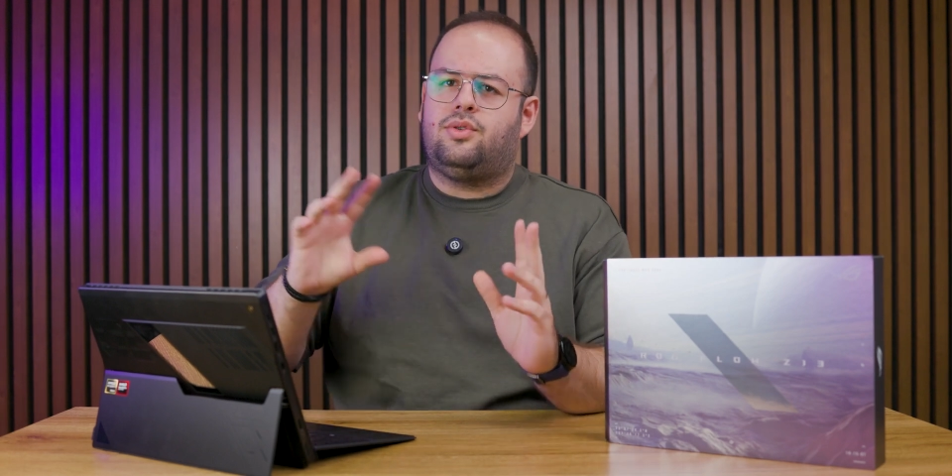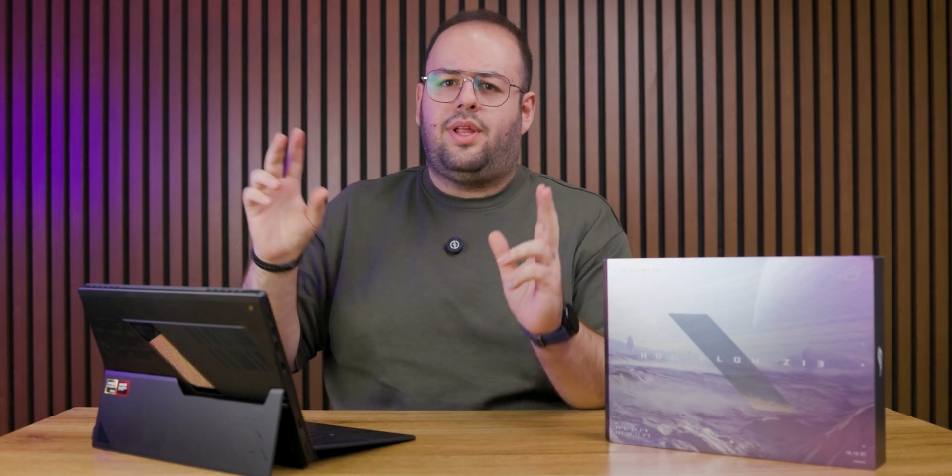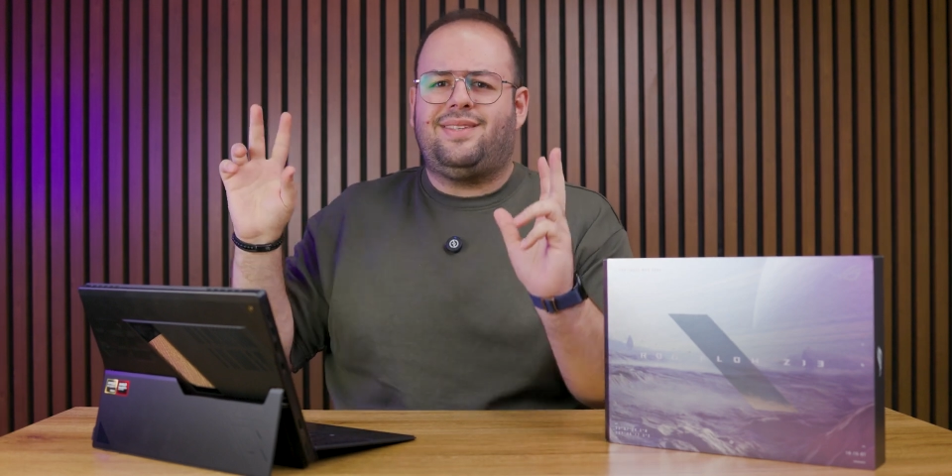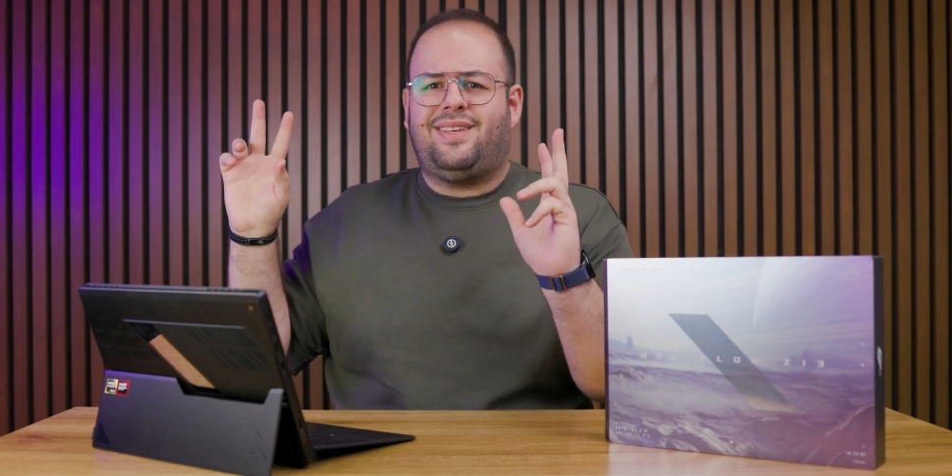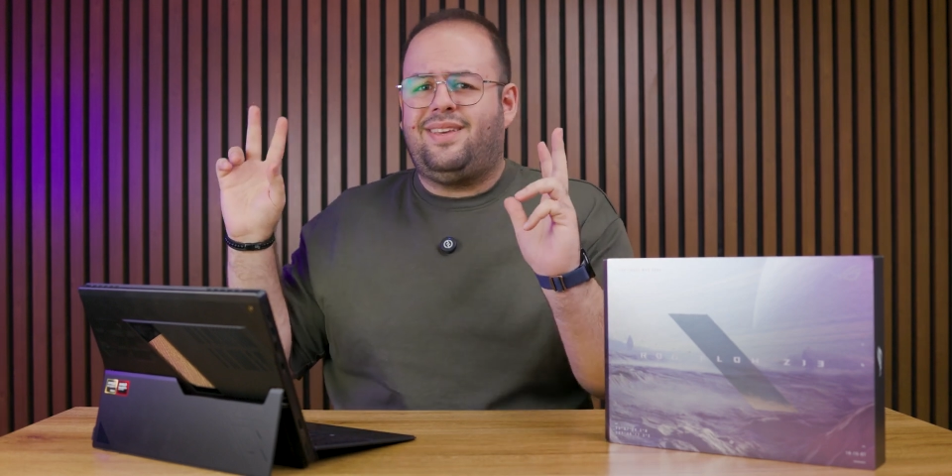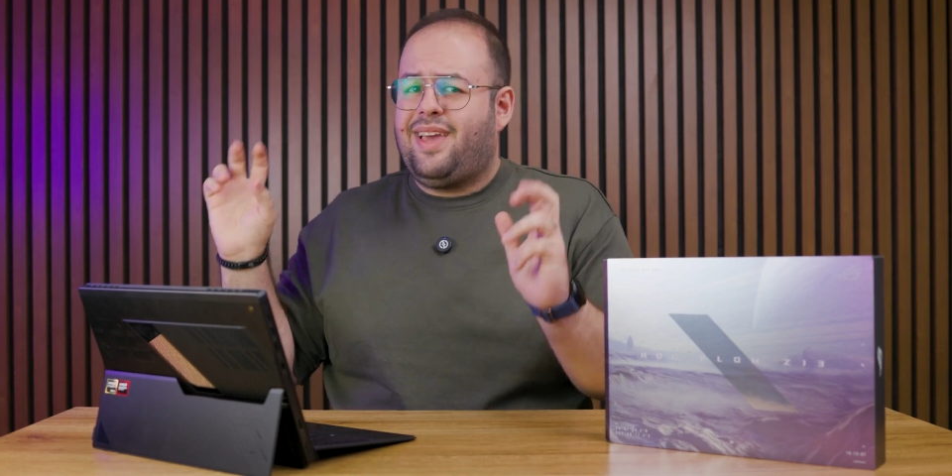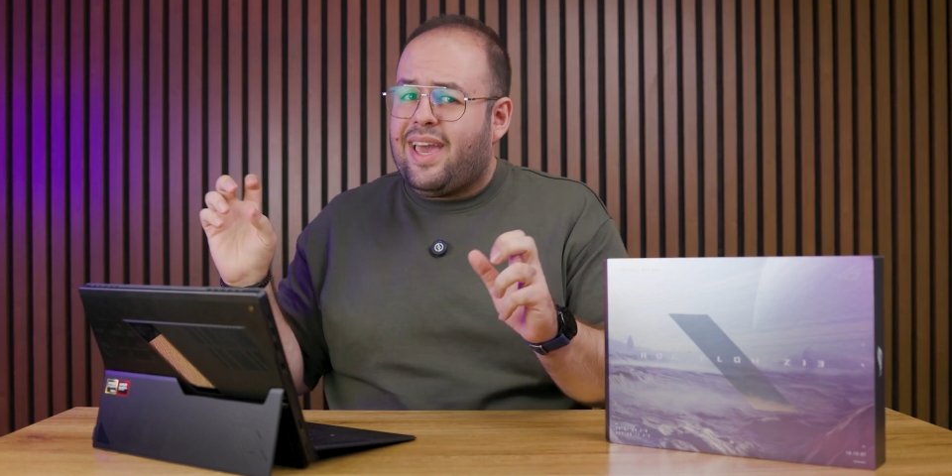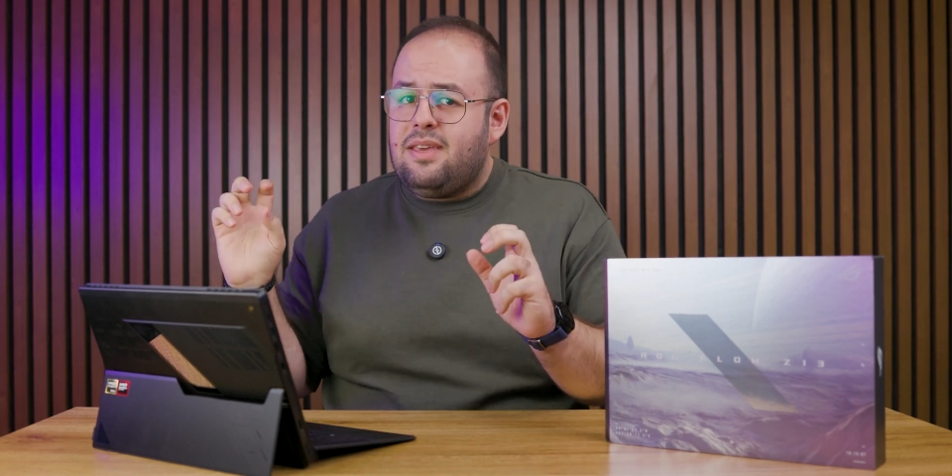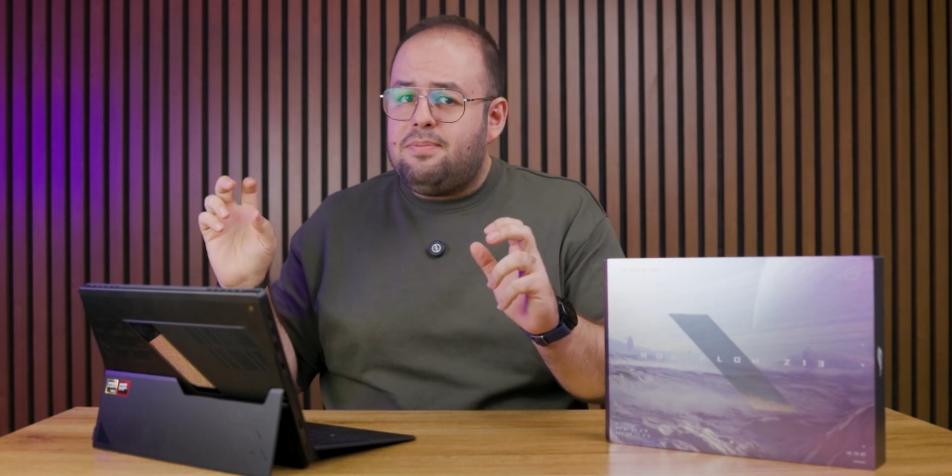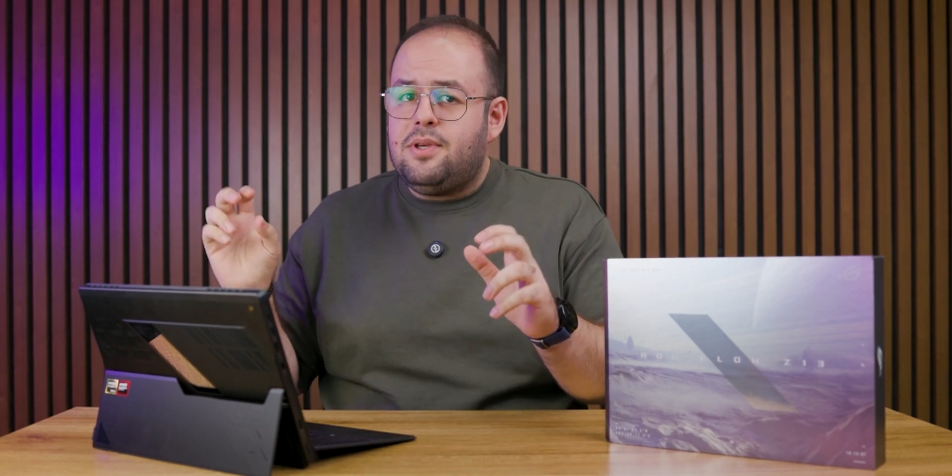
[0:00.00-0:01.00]
should I say
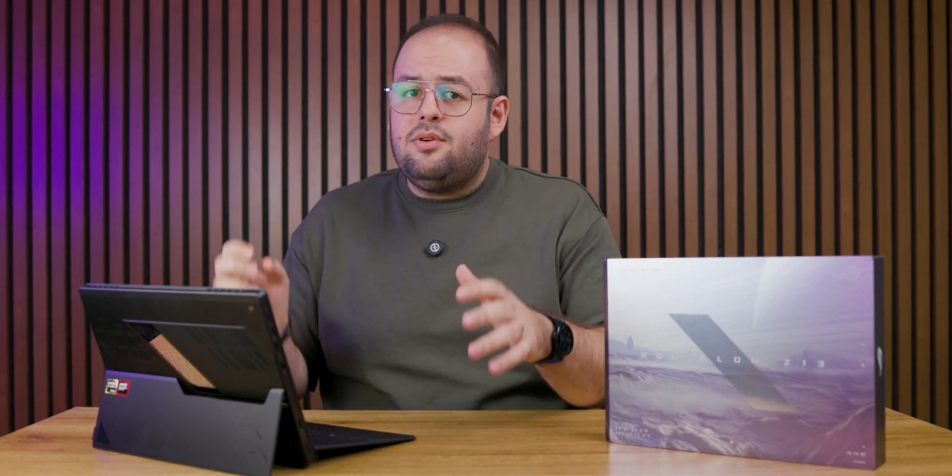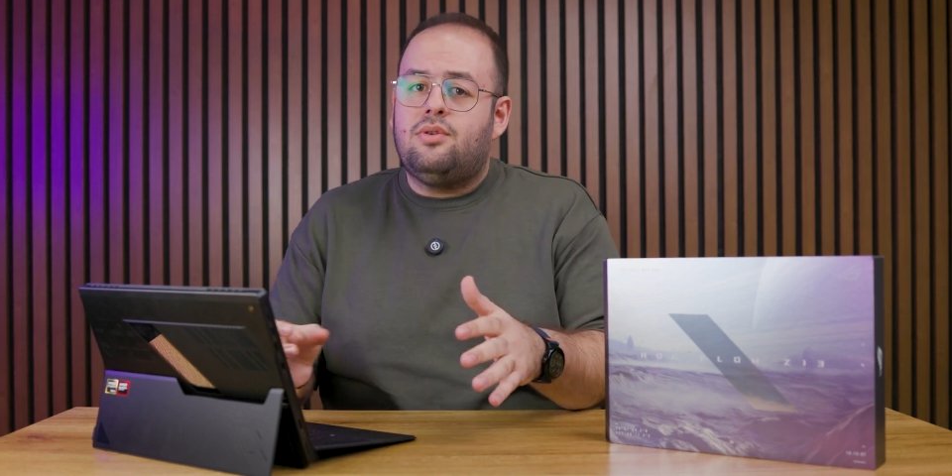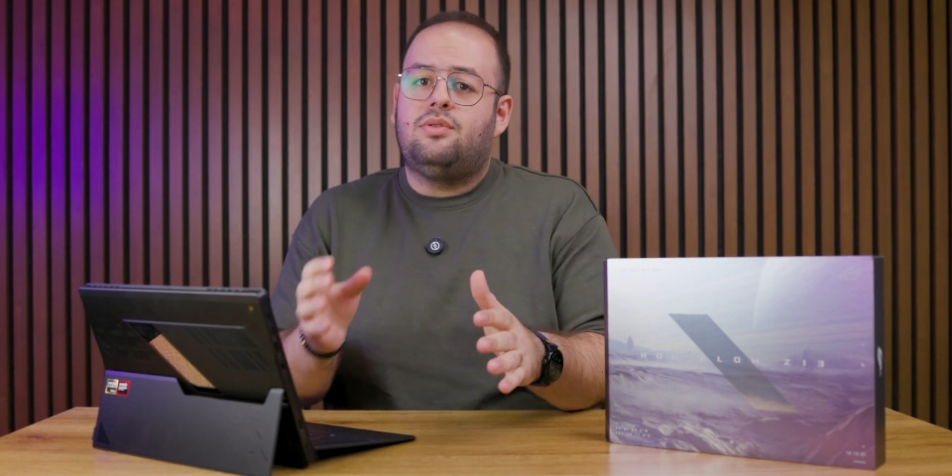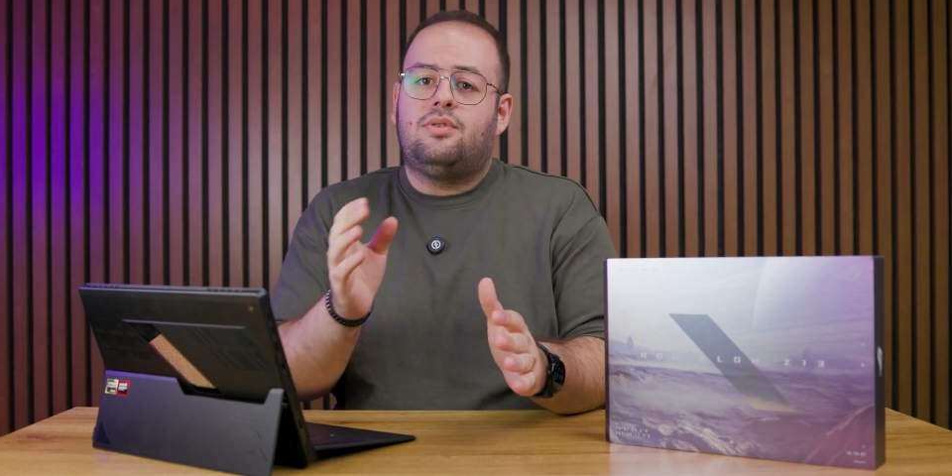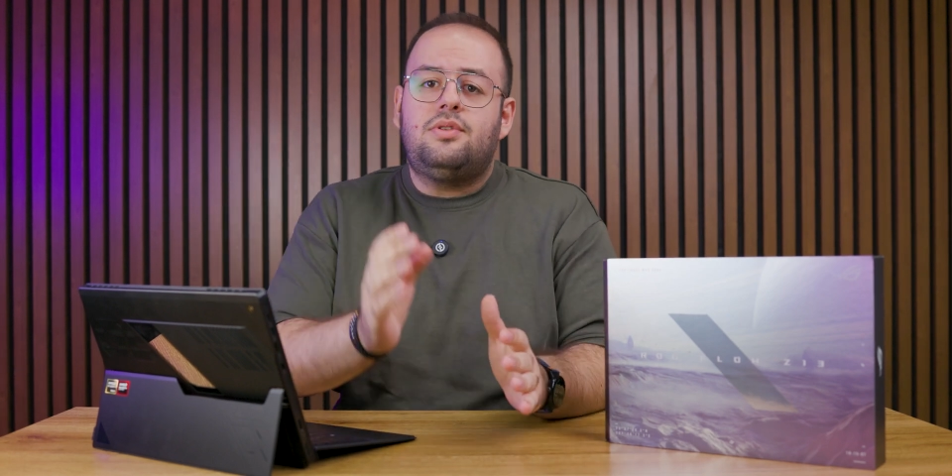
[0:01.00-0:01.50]
APU,